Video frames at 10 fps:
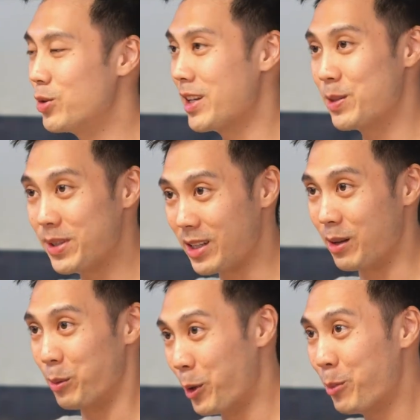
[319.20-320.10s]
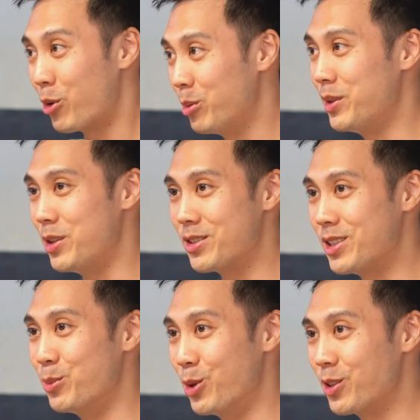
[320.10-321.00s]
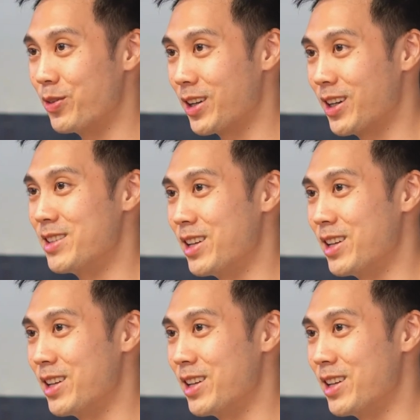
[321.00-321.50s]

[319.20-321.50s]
site speed, the number one problem that you see most of your clients